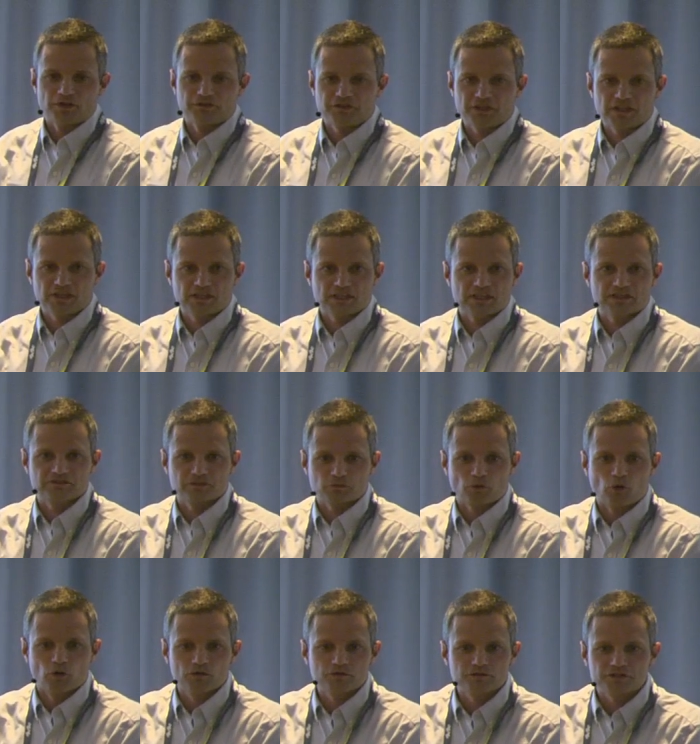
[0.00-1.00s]
I think it's
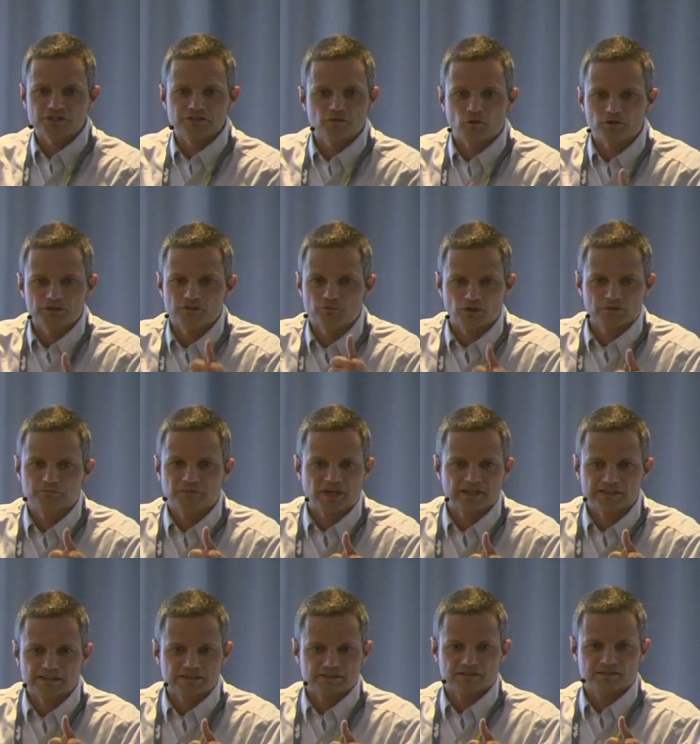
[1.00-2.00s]
wrong to give only one
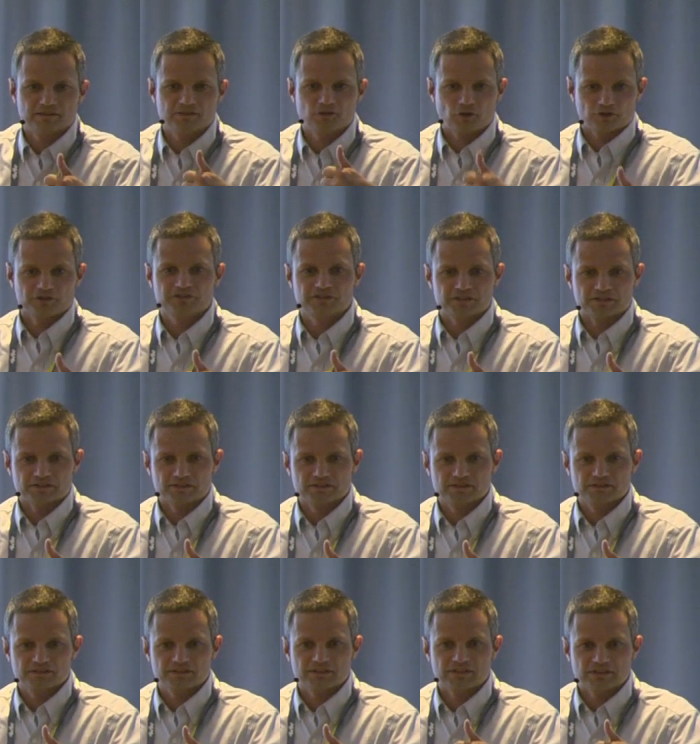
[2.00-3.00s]
binding
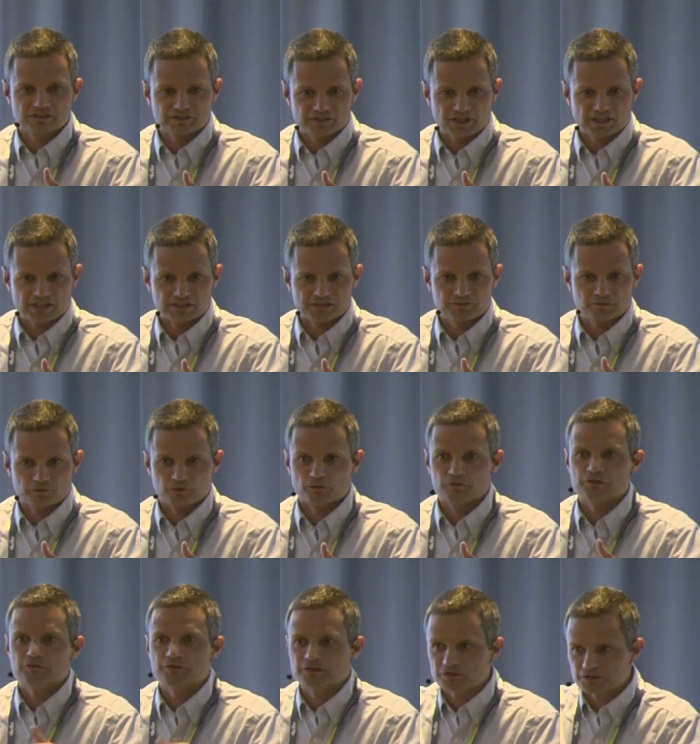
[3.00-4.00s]
constant in this case,
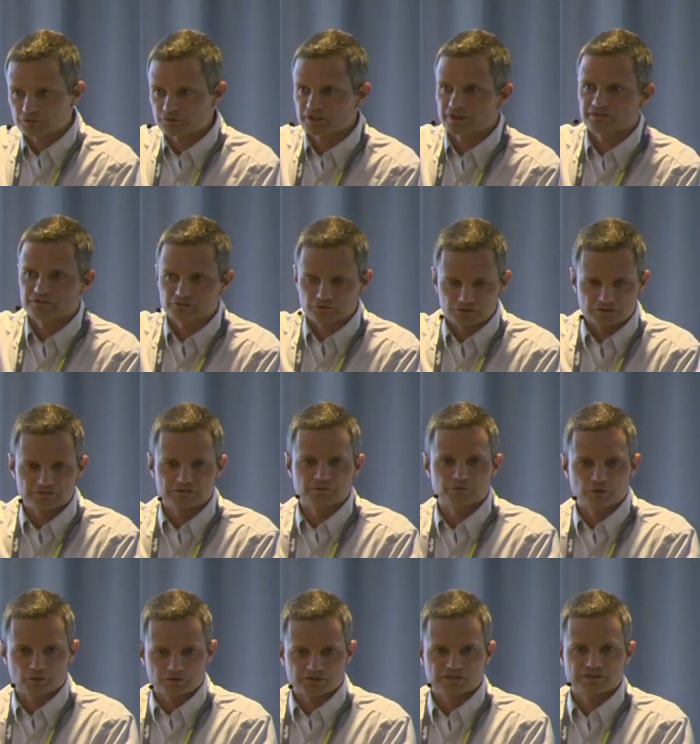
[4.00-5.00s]
probably because we have two
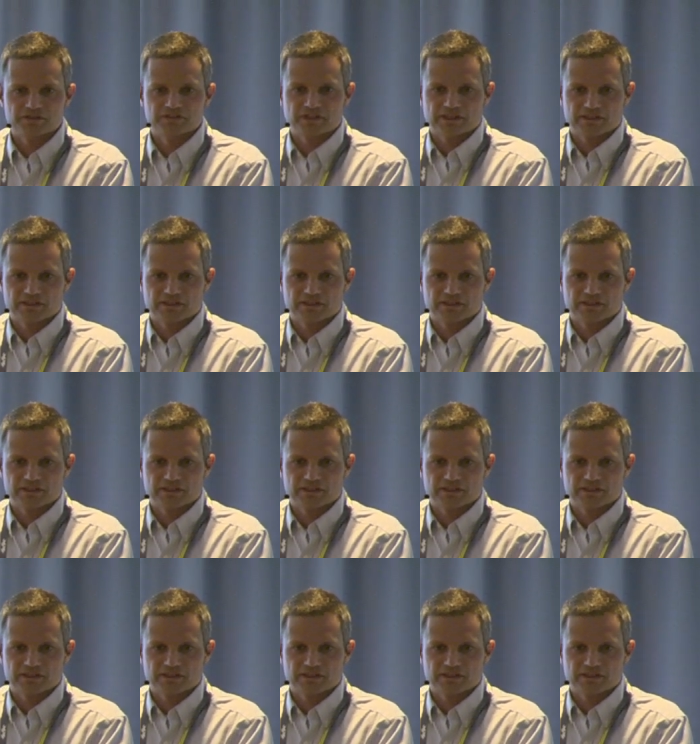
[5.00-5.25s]
different processes